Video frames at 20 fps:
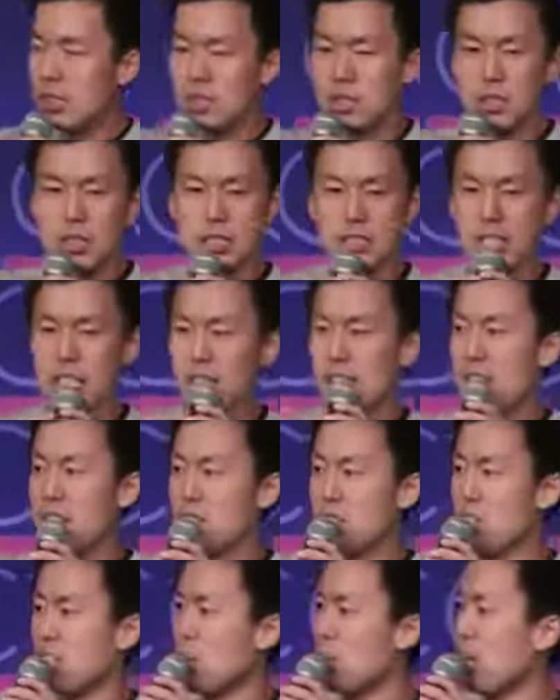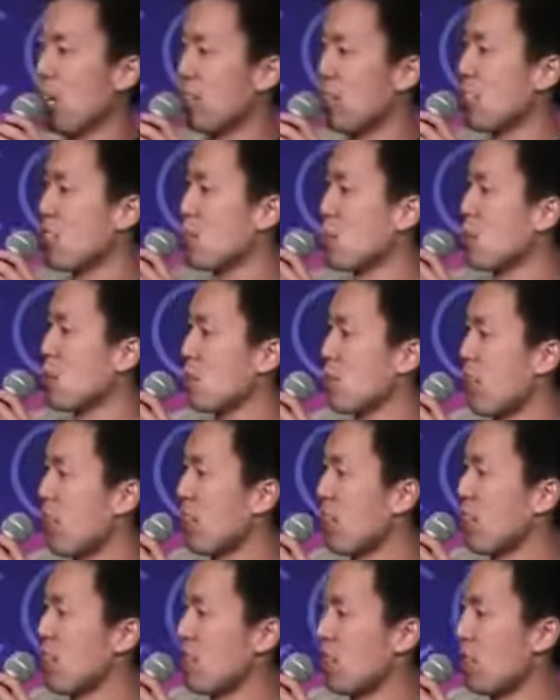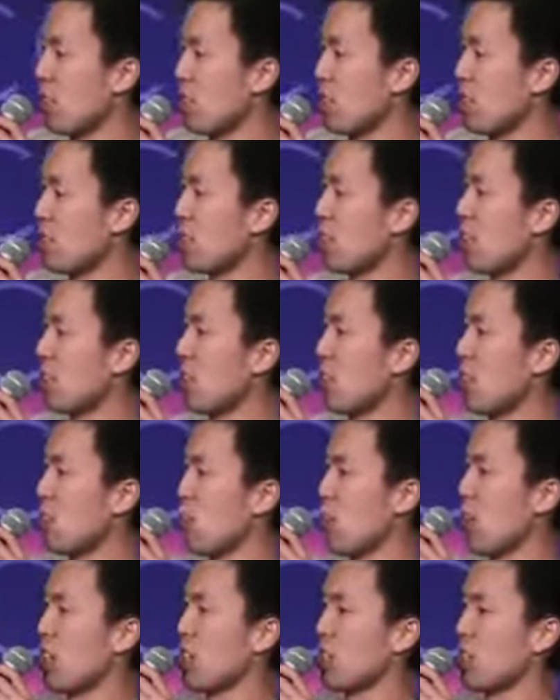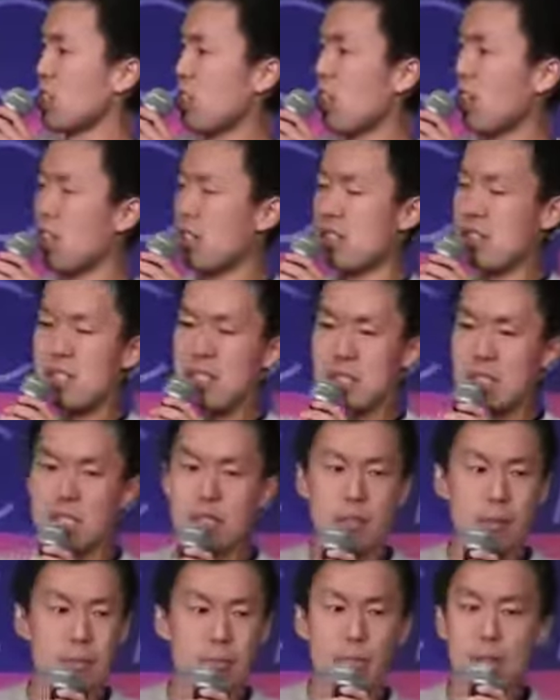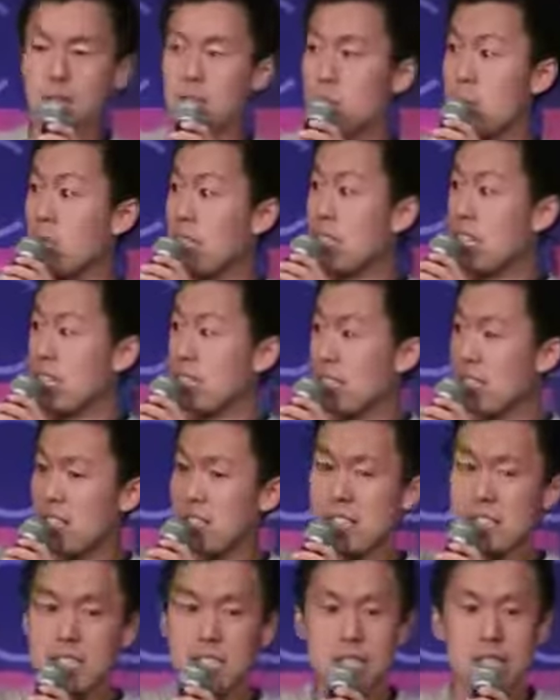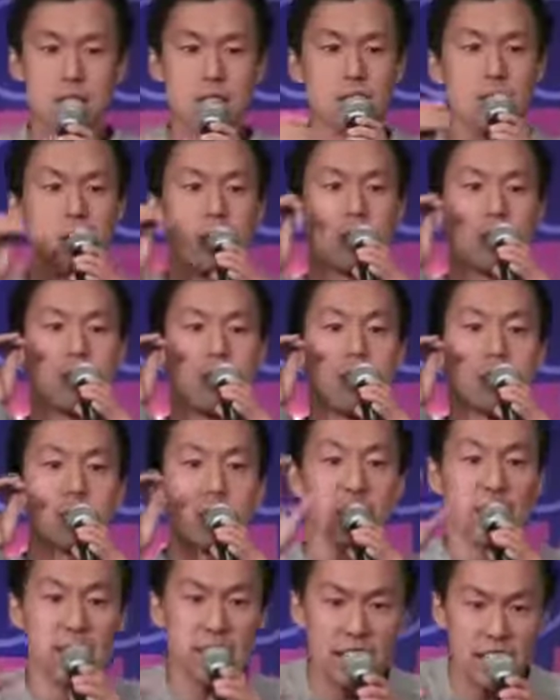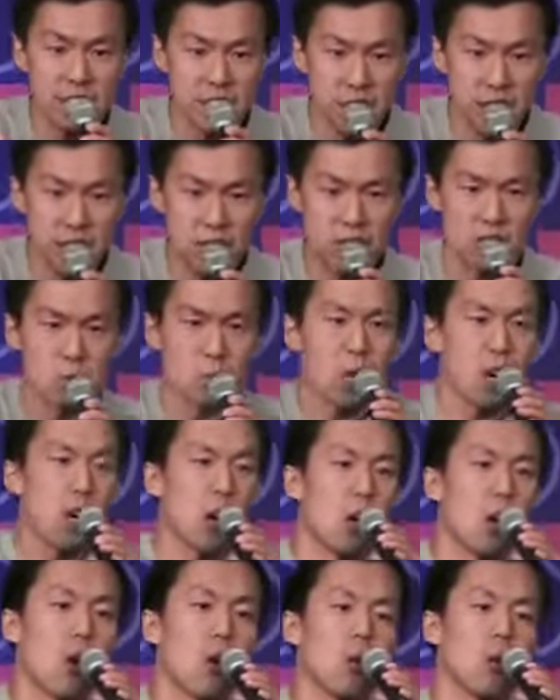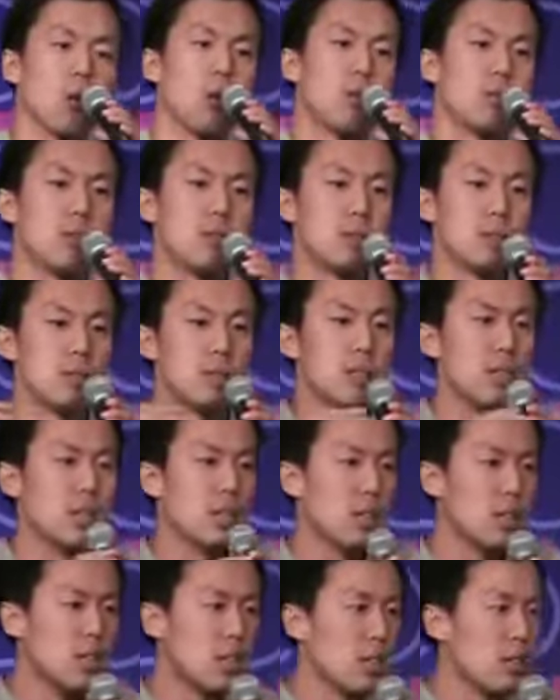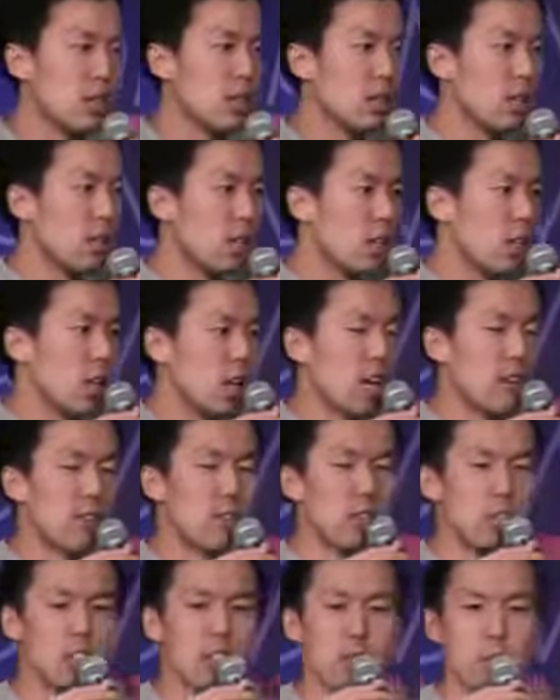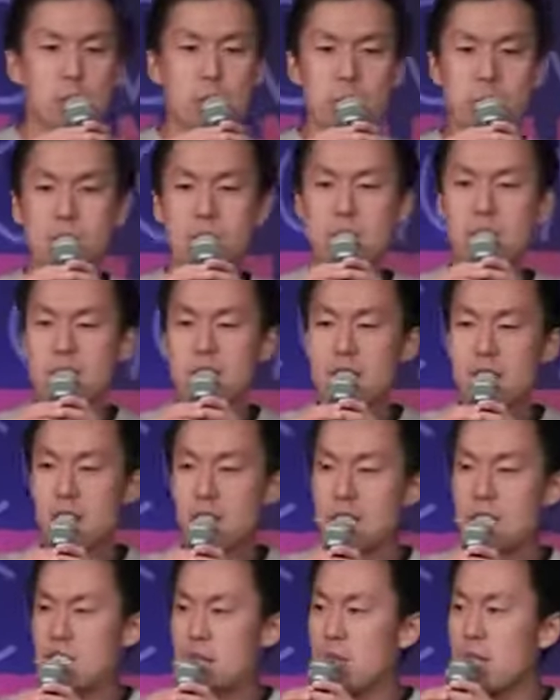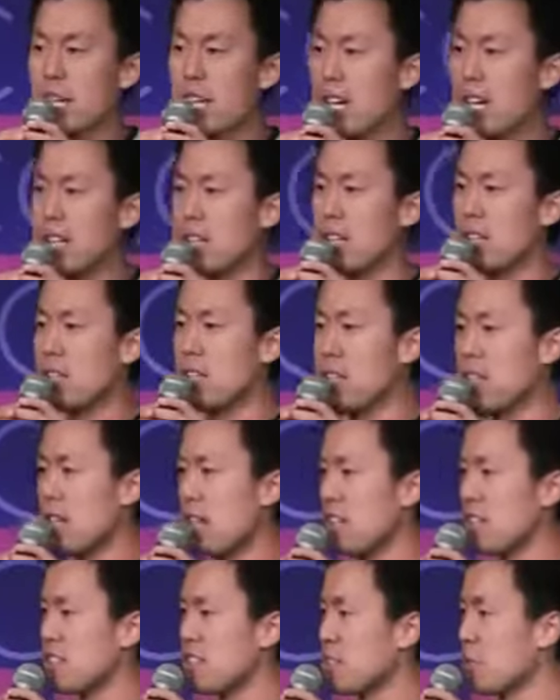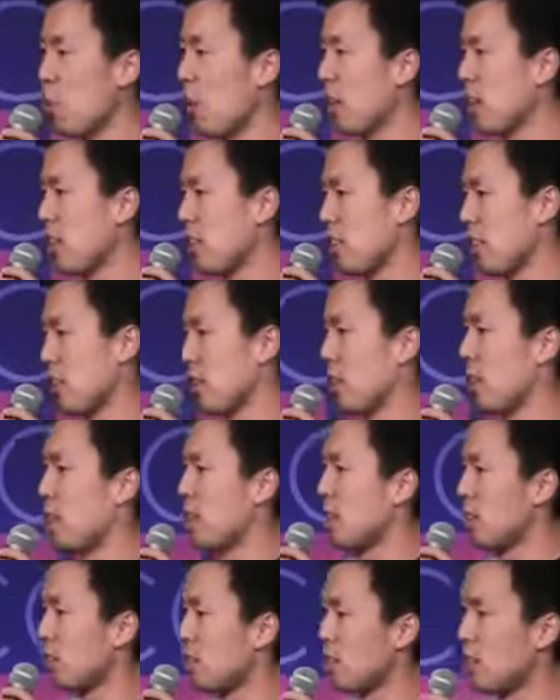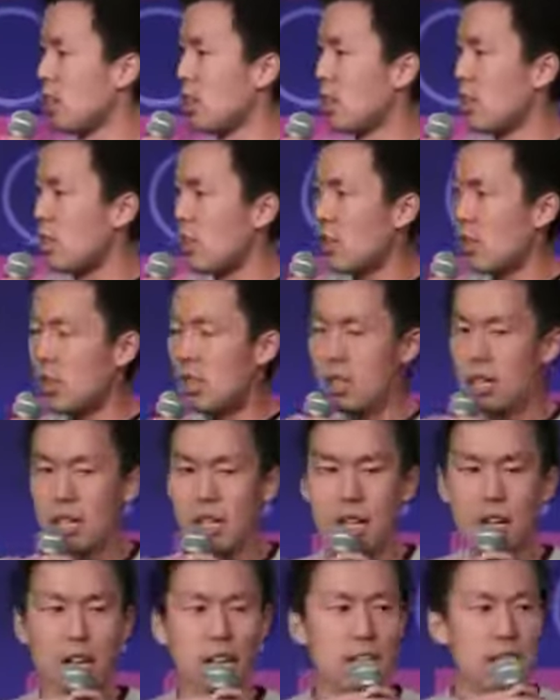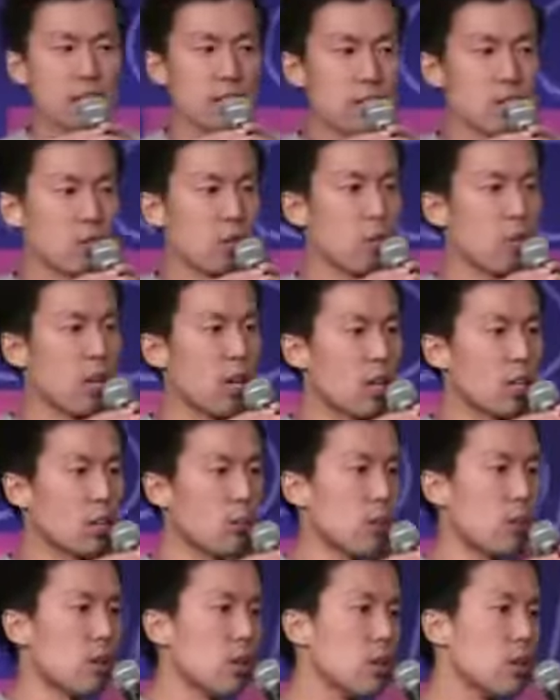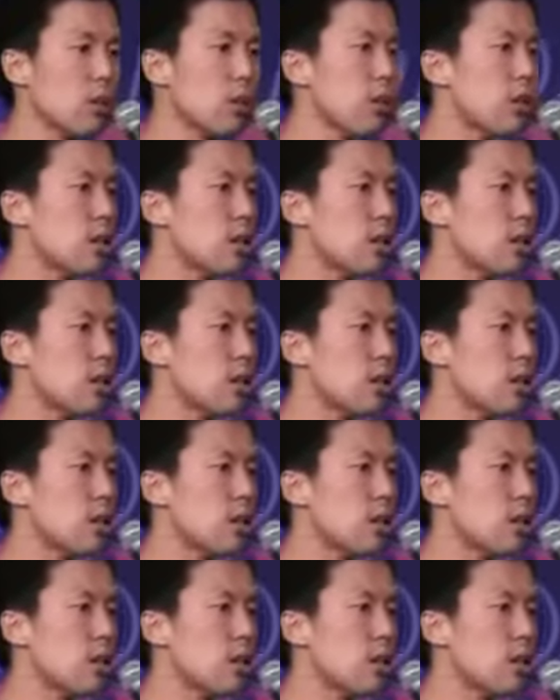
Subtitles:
It's like, hey, did you hear about these mutated turtles? They learn martial arts. But get this, they're teenagers. Whoa! I've heard of Mutant Ninja Turtles, but not under the age of 20. That is remarkable.